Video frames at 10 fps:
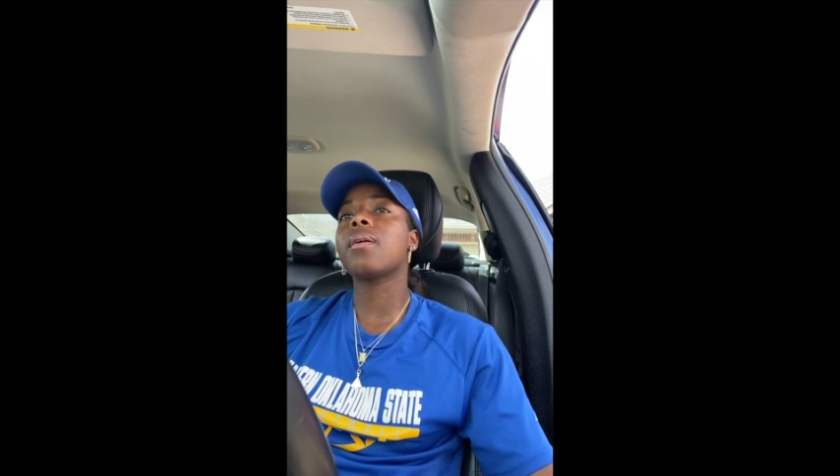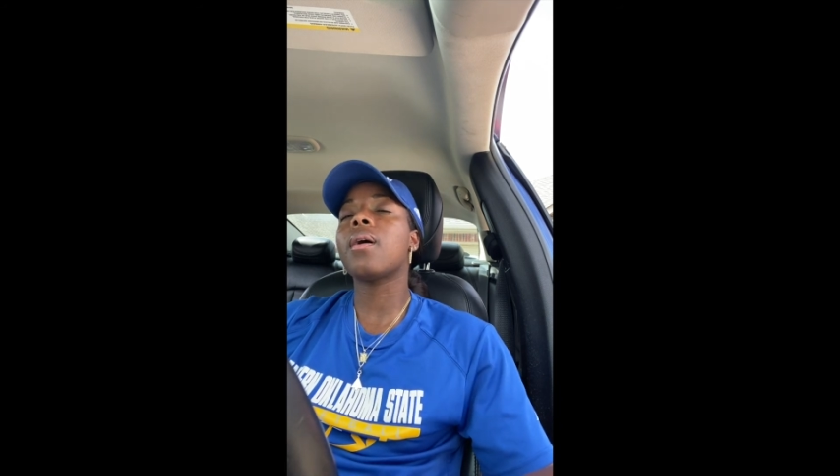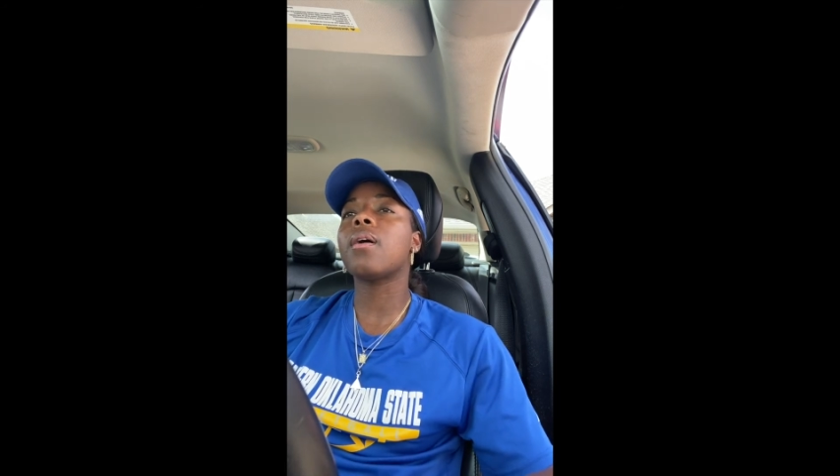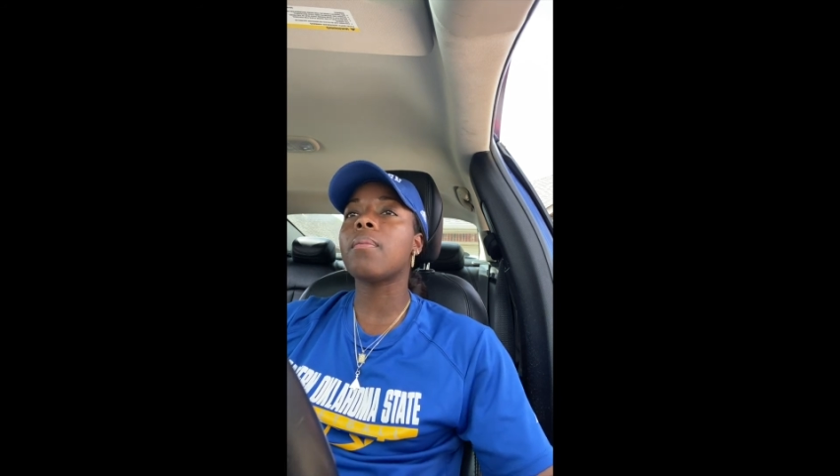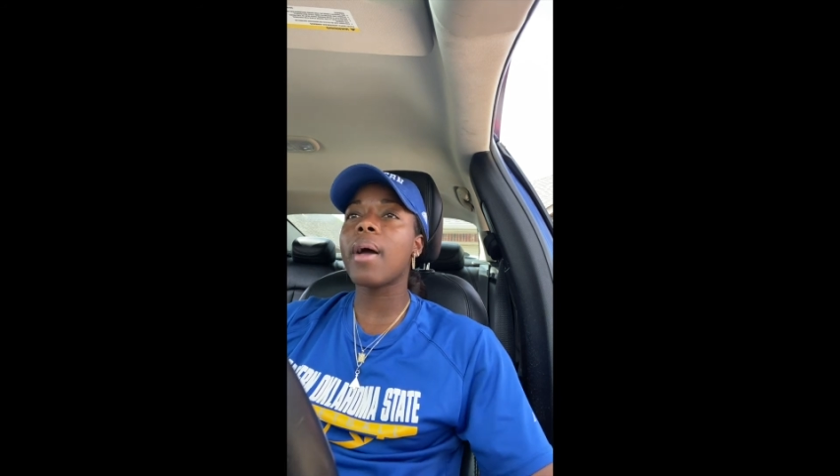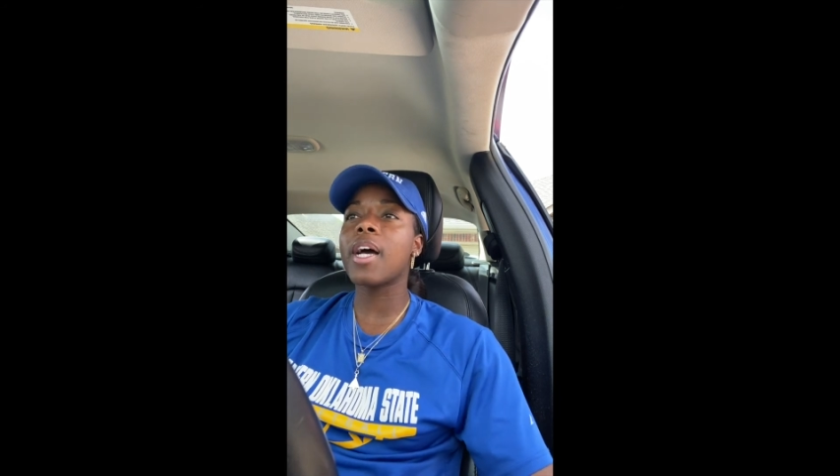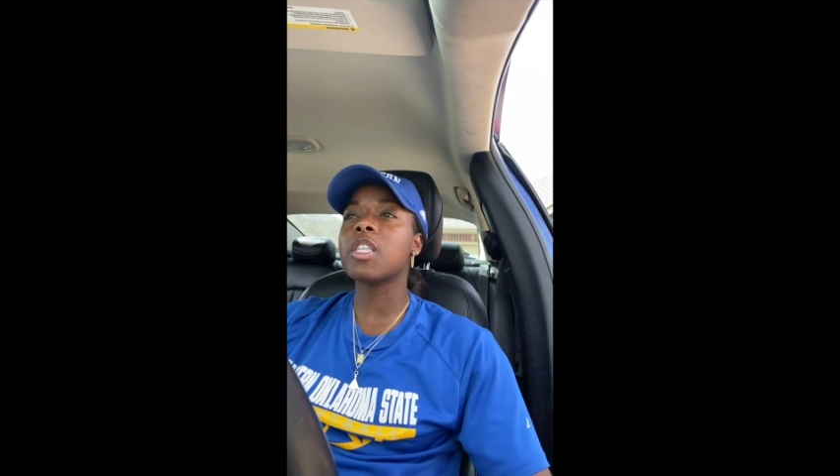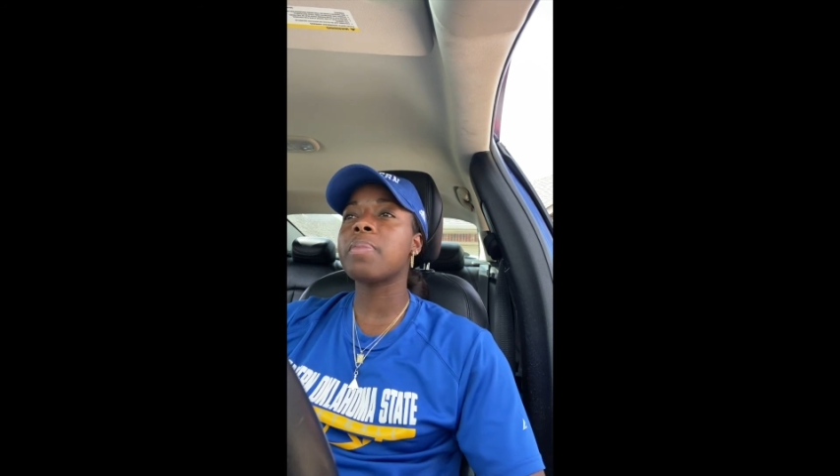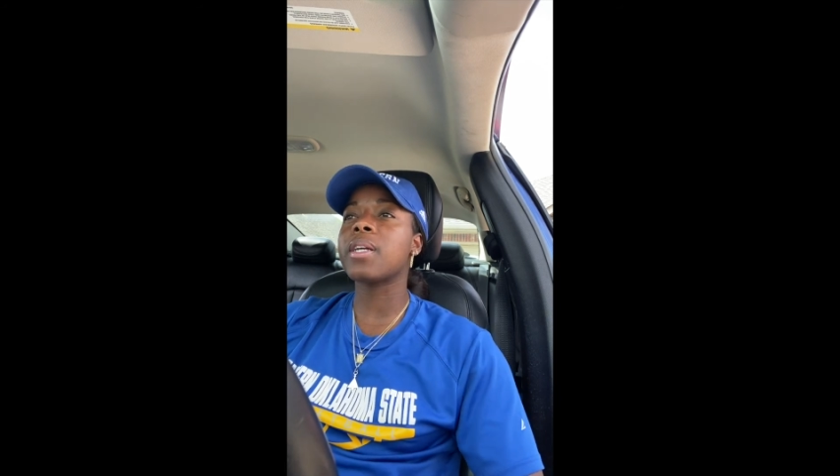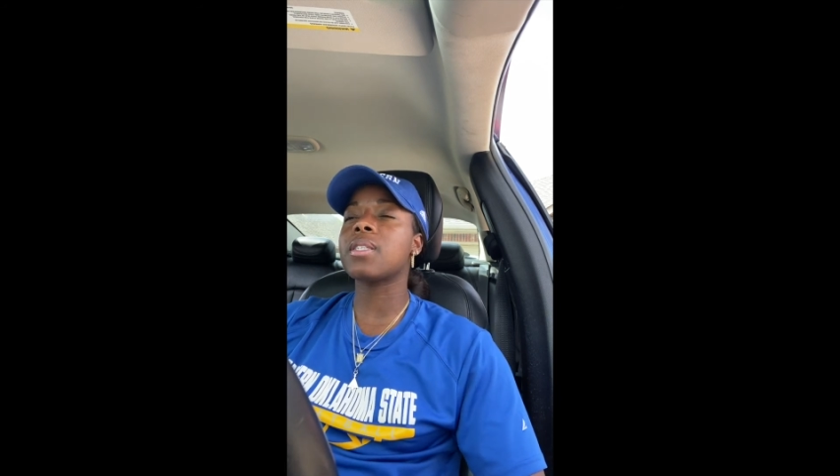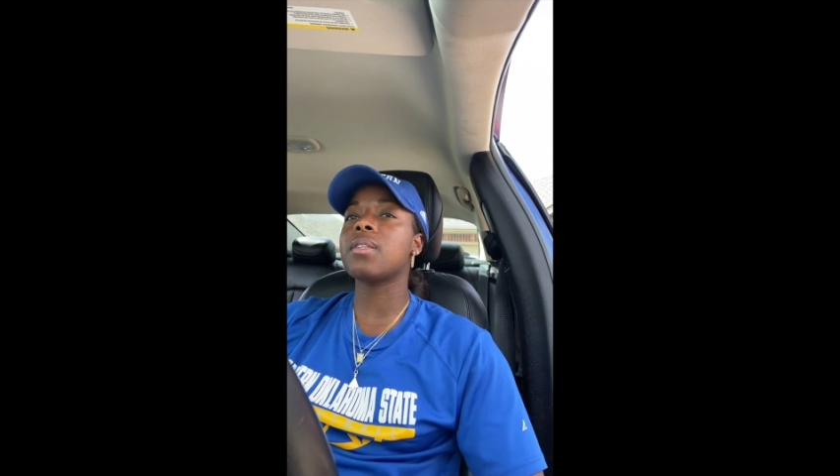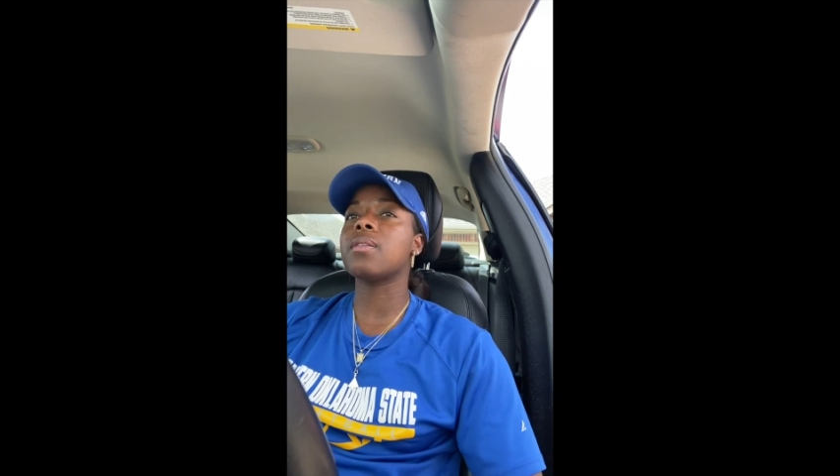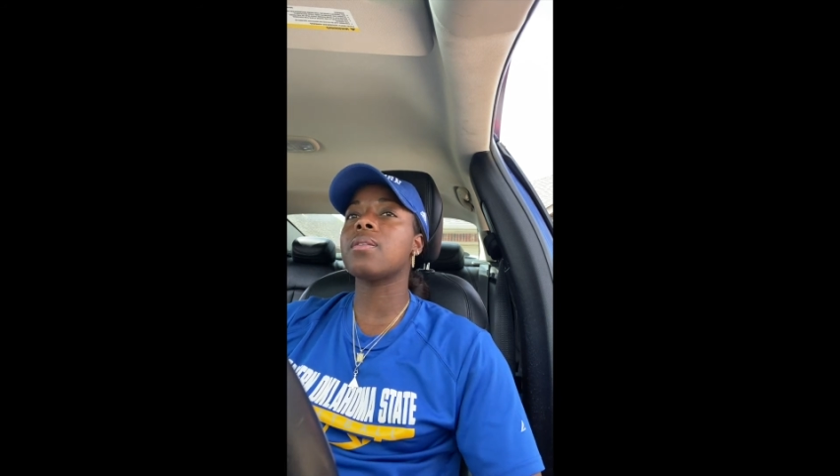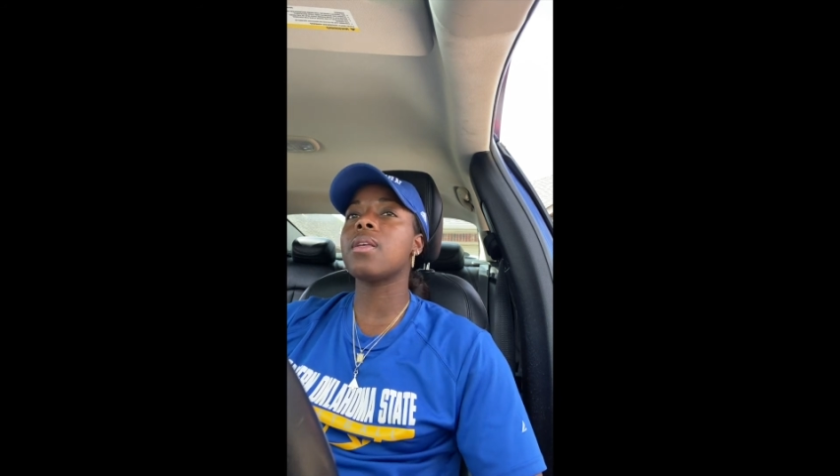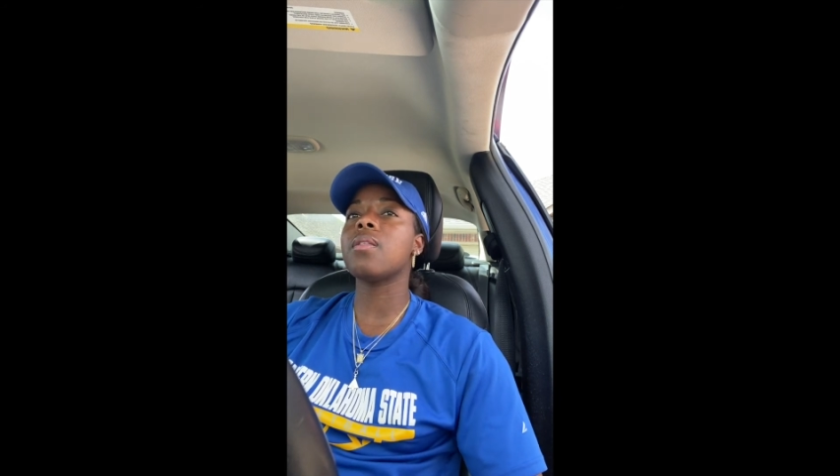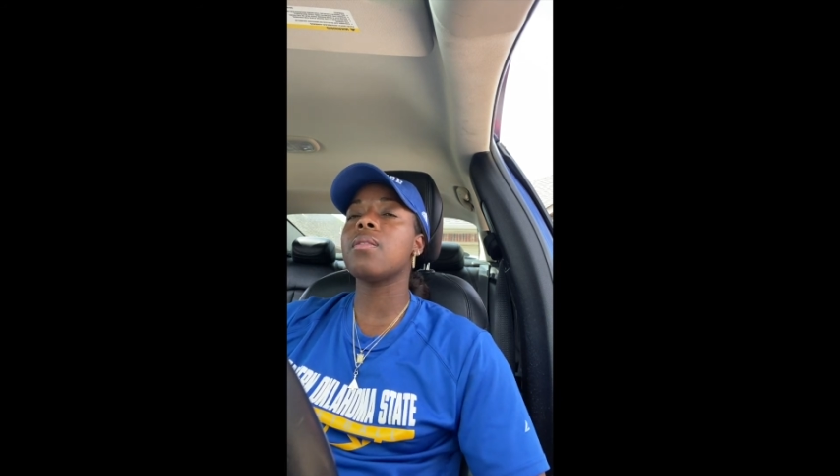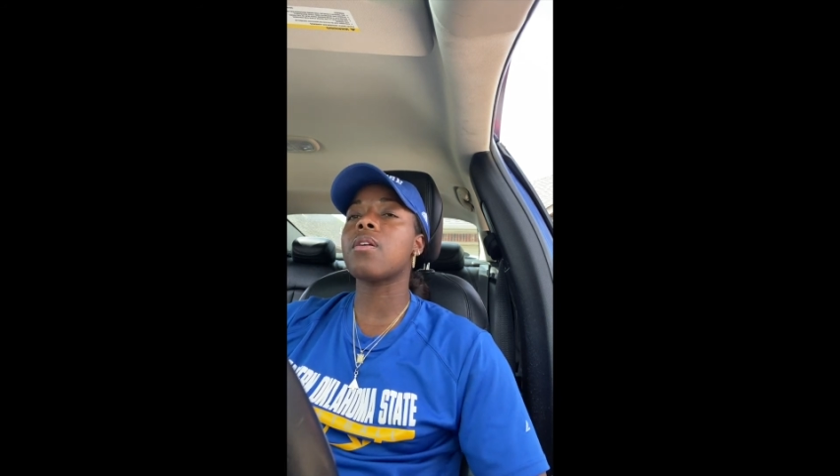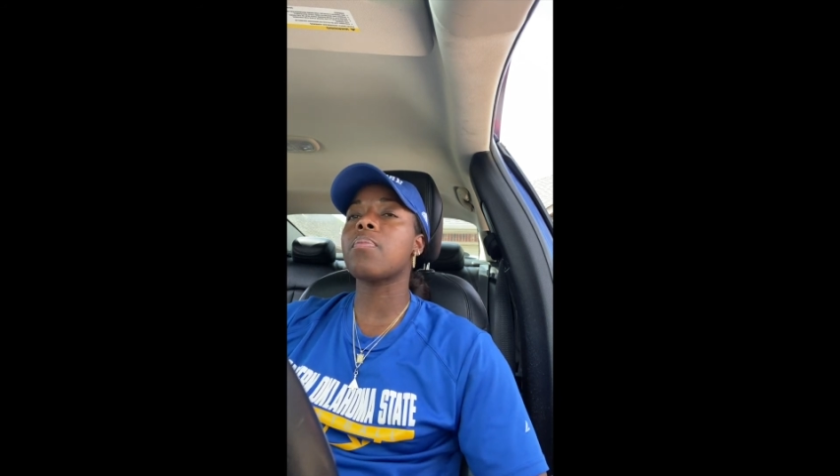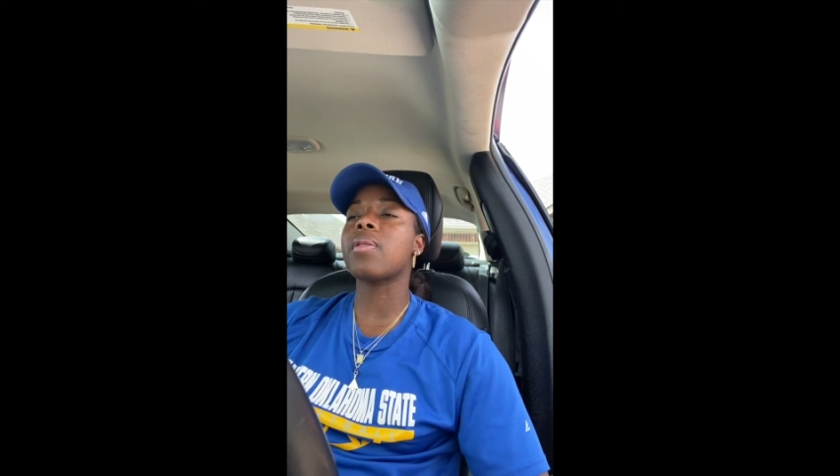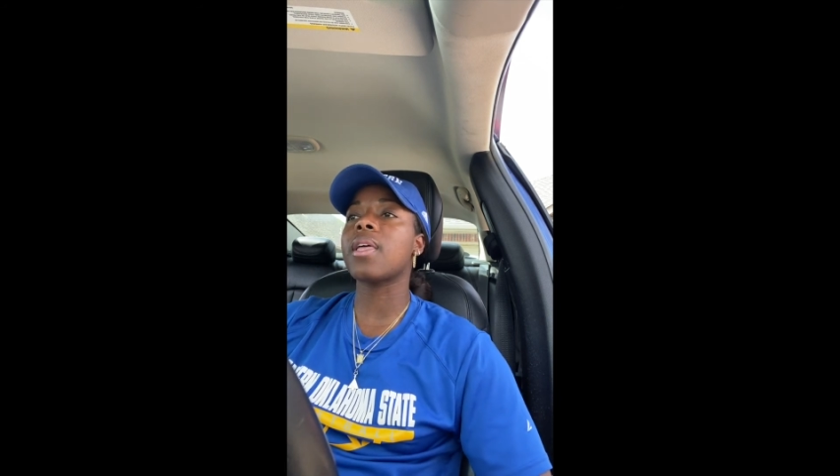aspect in
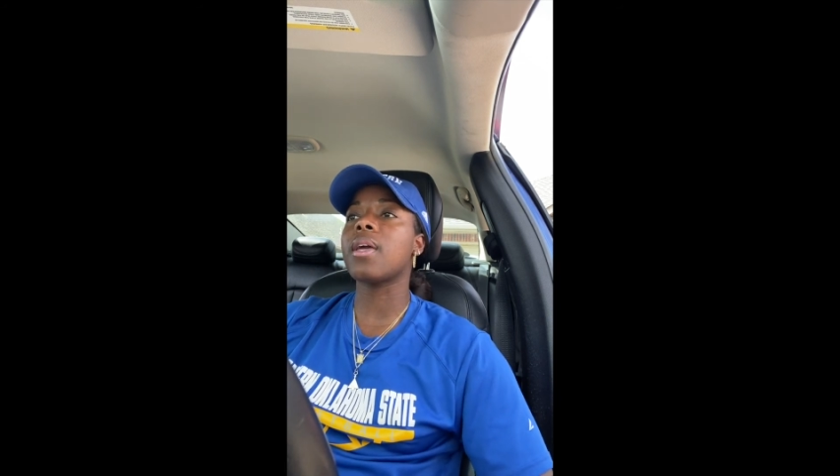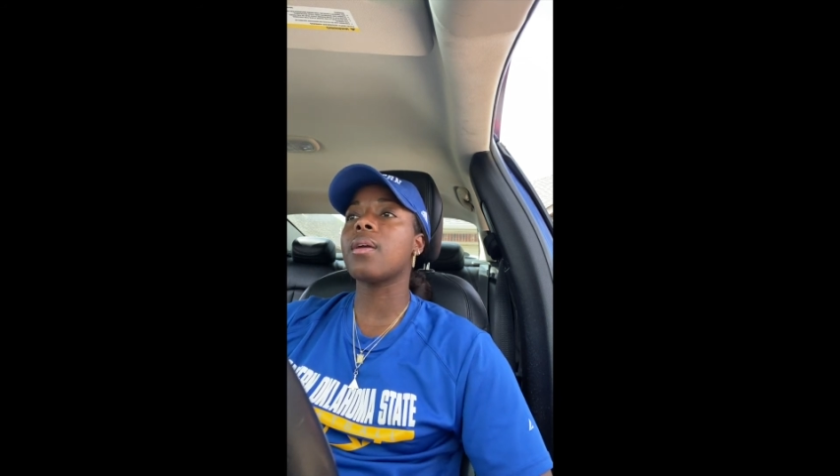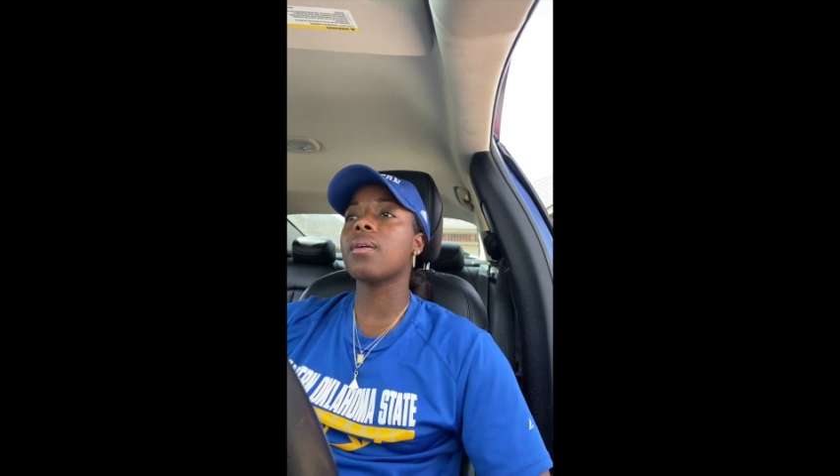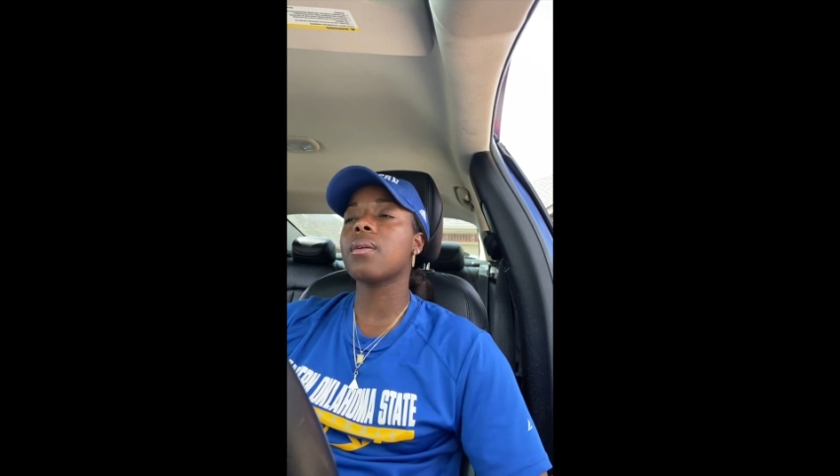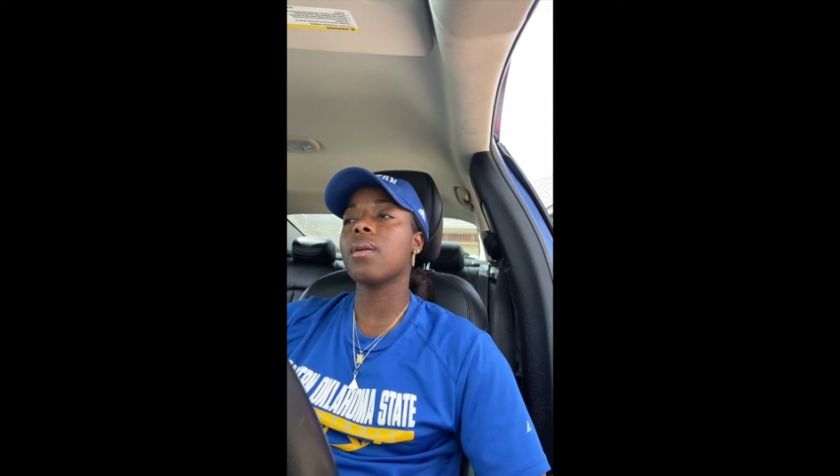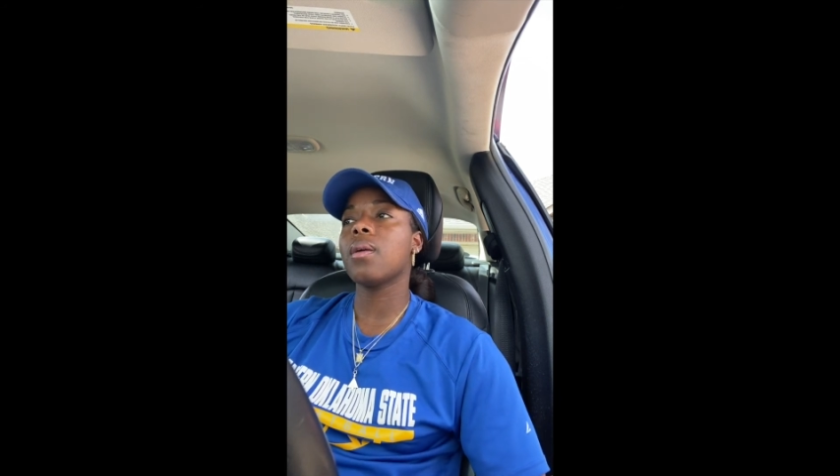their playing,